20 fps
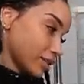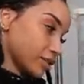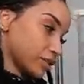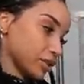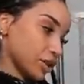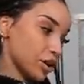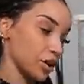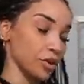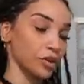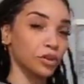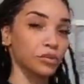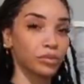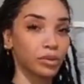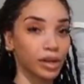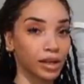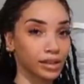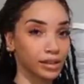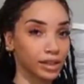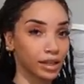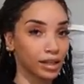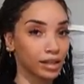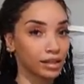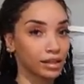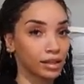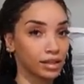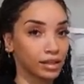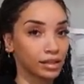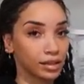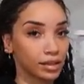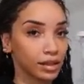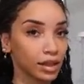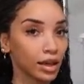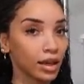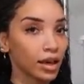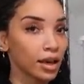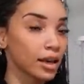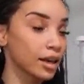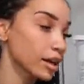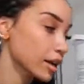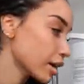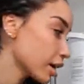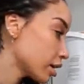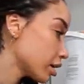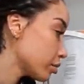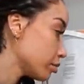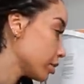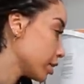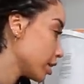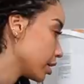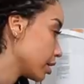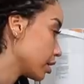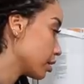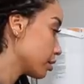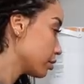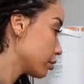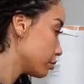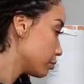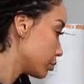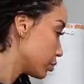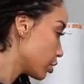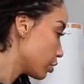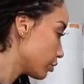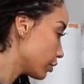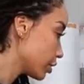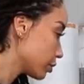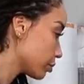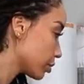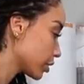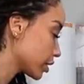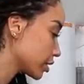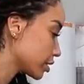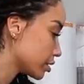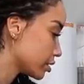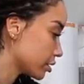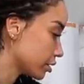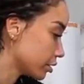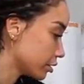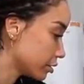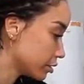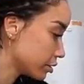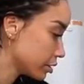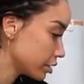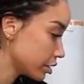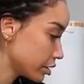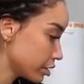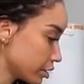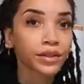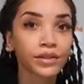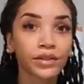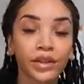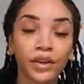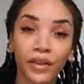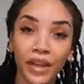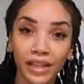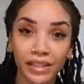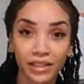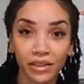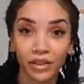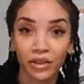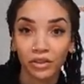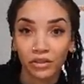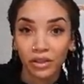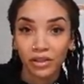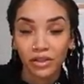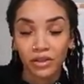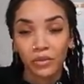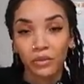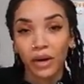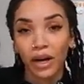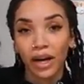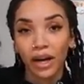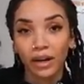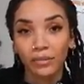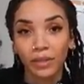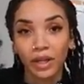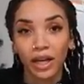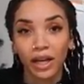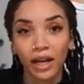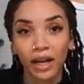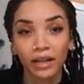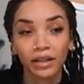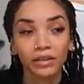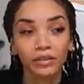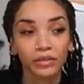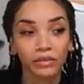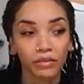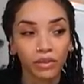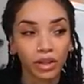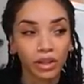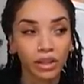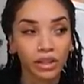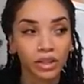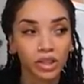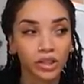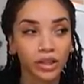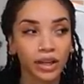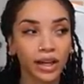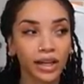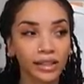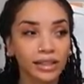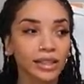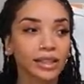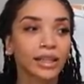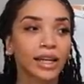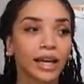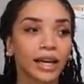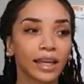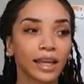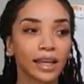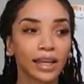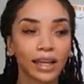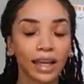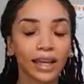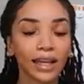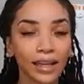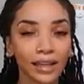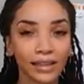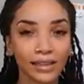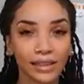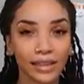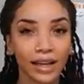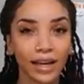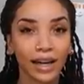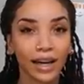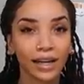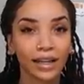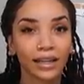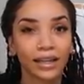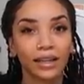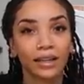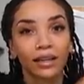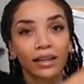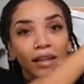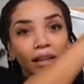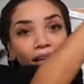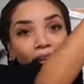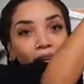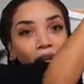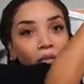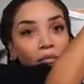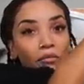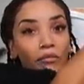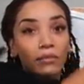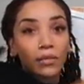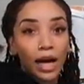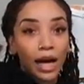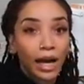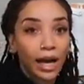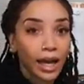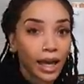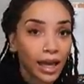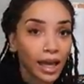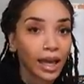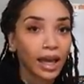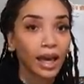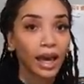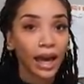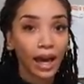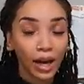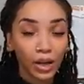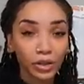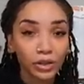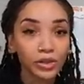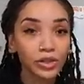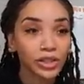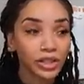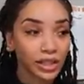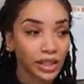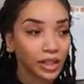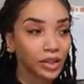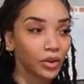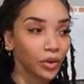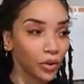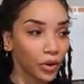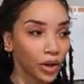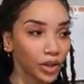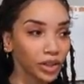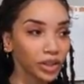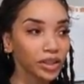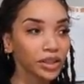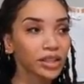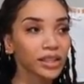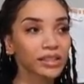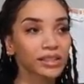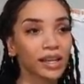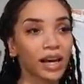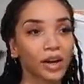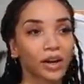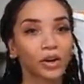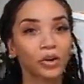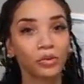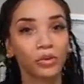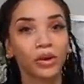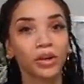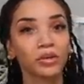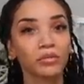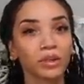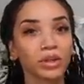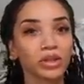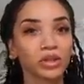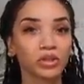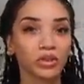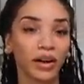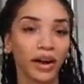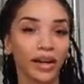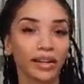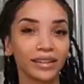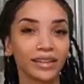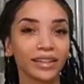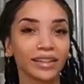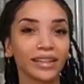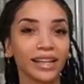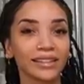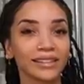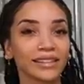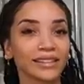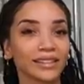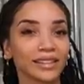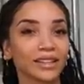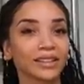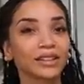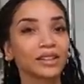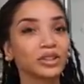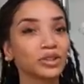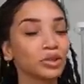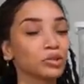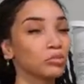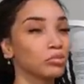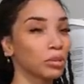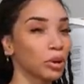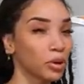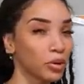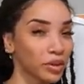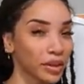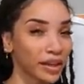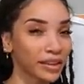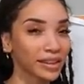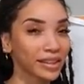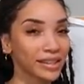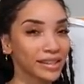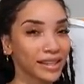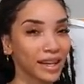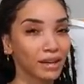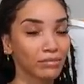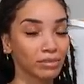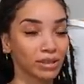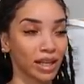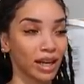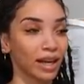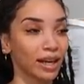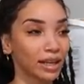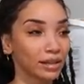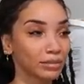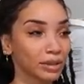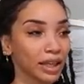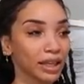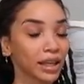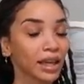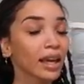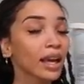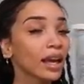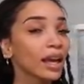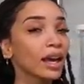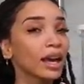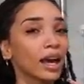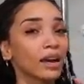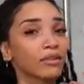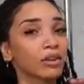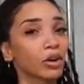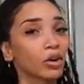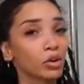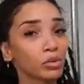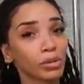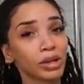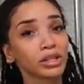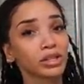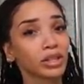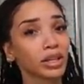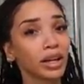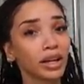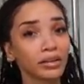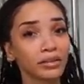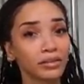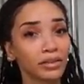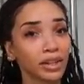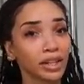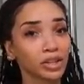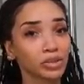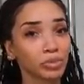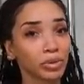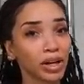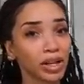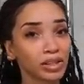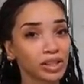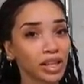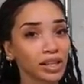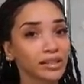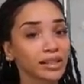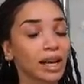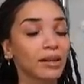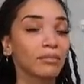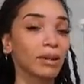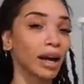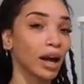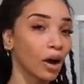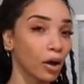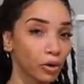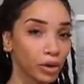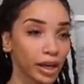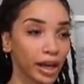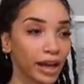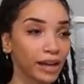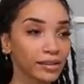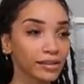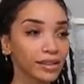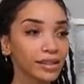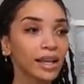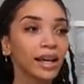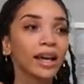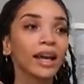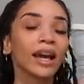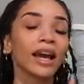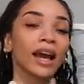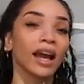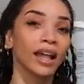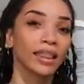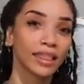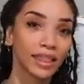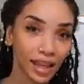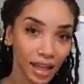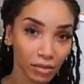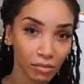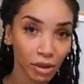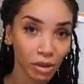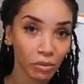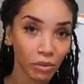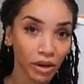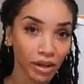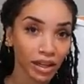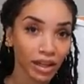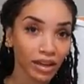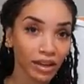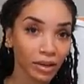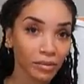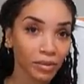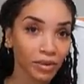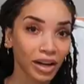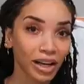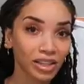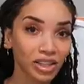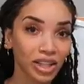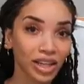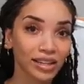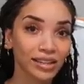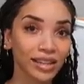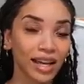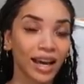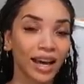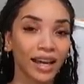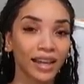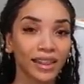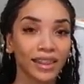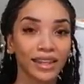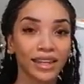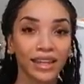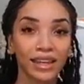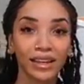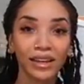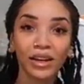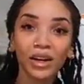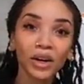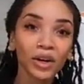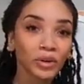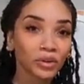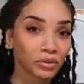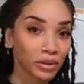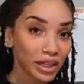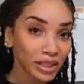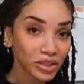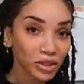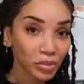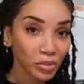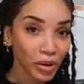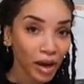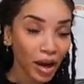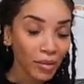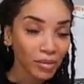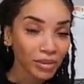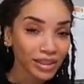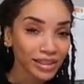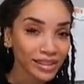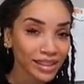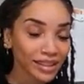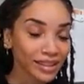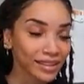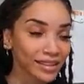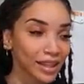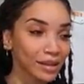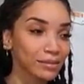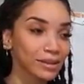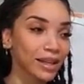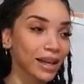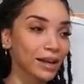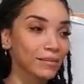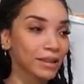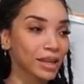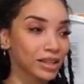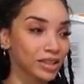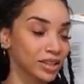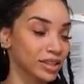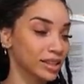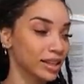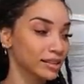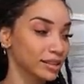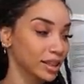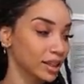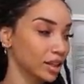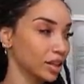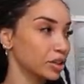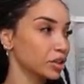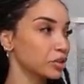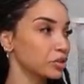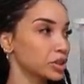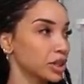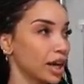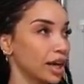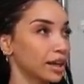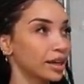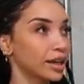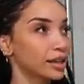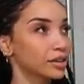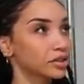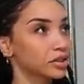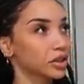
So the process is gonna be moving pretty soon. So that's another reason why I'm kind of really trying to like kick it into high gear and get my house in order because I don't wanna be trying to necessarily do both at the same time. Like have a whole bunch of unfinished projects at my own house and then be working on projects at the rental properties at the same time. That just sounds like a huge headache.